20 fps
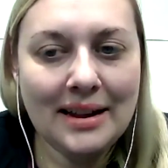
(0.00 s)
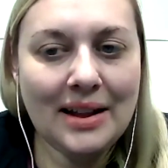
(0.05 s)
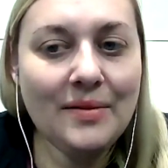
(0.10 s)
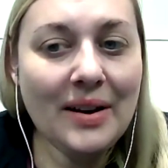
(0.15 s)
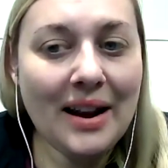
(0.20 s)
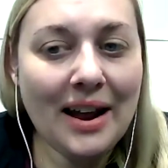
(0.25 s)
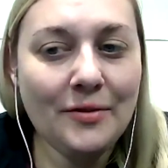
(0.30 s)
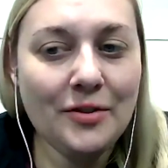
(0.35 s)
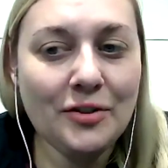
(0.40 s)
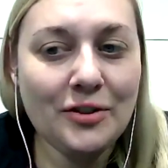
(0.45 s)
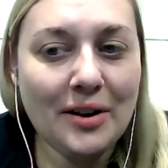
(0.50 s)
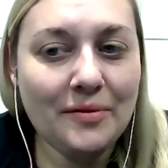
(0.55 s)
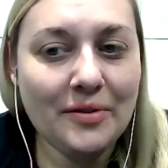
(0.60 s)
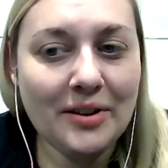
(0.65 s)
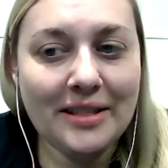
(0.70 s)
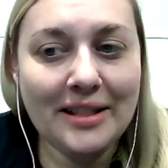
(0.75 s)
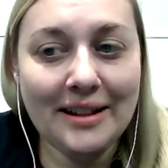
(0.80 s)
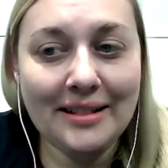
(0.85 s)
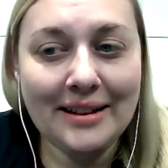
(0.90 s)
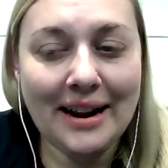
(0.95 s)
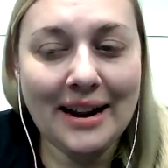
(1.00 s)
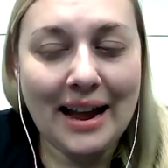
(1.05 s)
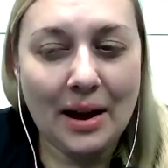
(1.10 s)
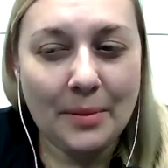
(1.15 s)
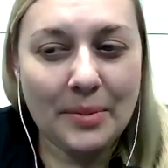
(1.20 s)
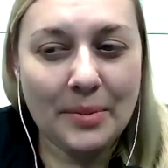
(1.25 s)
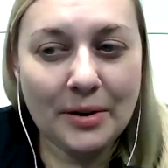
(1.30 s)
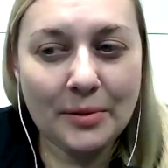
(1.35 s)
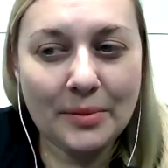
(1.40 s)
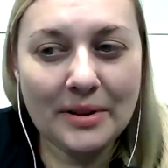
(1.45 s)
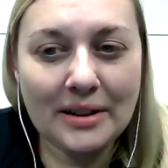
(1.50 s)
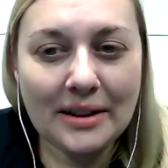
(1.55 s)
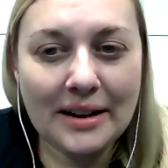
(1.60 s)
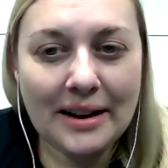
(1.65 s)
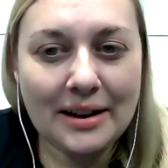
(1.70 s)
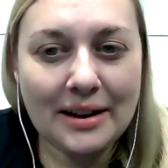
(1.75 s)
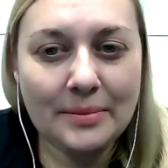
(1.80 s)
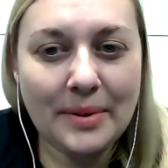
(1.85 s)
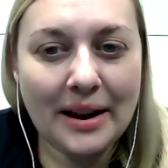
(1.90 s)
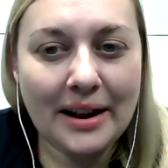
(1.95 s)
Even after everything that happened with
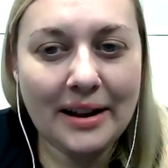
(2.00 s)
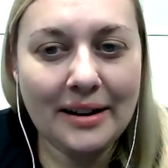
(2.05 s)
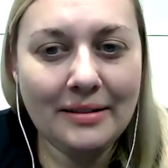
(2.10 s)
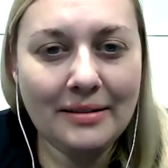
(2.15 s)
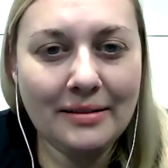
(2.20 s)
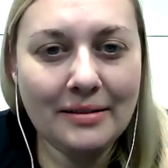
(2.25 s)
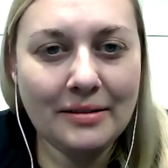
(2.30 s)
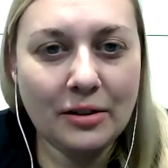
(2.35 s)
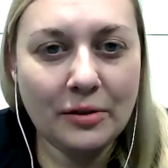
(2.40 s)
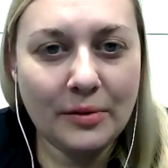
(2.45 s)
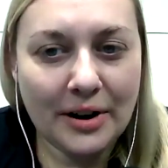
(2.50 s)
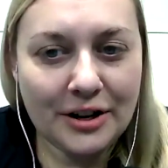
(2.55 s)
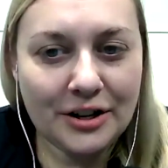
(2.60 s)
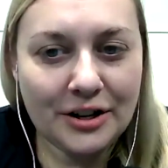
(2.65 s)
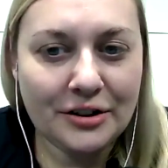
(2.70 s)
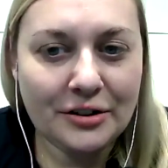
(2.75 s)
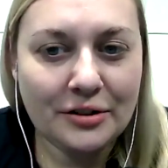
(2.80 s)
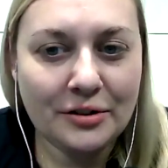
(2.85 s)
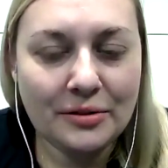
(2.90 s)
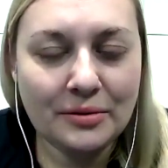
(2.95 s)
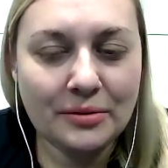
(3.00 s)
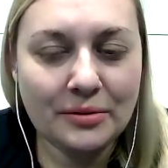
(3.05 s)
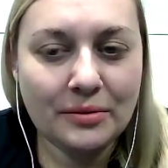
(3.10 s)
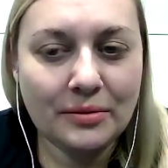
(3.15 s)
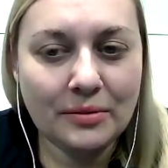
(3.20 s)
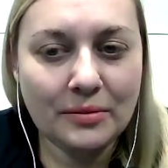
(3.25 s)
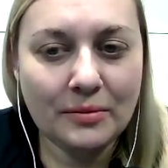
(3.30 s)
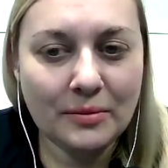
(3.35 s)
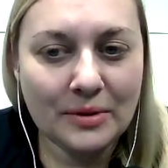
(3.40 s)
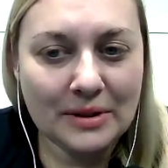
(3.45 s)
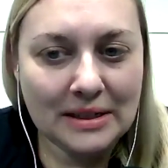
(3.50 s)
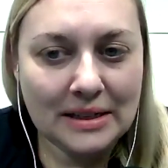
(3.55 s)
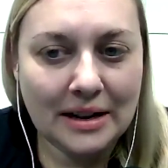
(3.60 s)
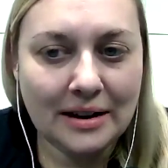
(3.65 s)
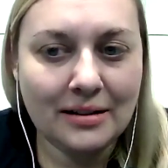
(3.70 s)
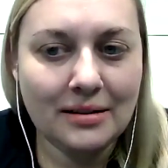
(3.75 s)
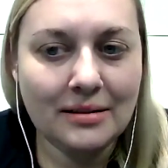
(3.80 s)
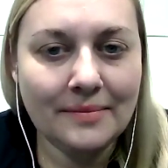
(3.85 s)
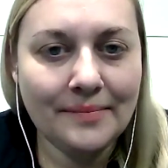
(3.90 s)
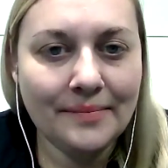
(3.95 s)
Leah and Ben, Horatio was
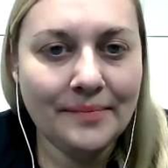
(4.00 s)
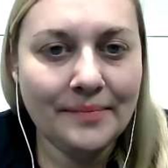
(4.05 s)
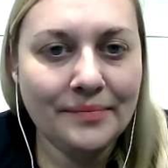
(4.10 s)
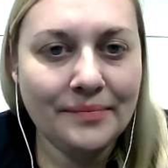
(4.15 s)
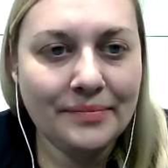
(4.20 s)
there.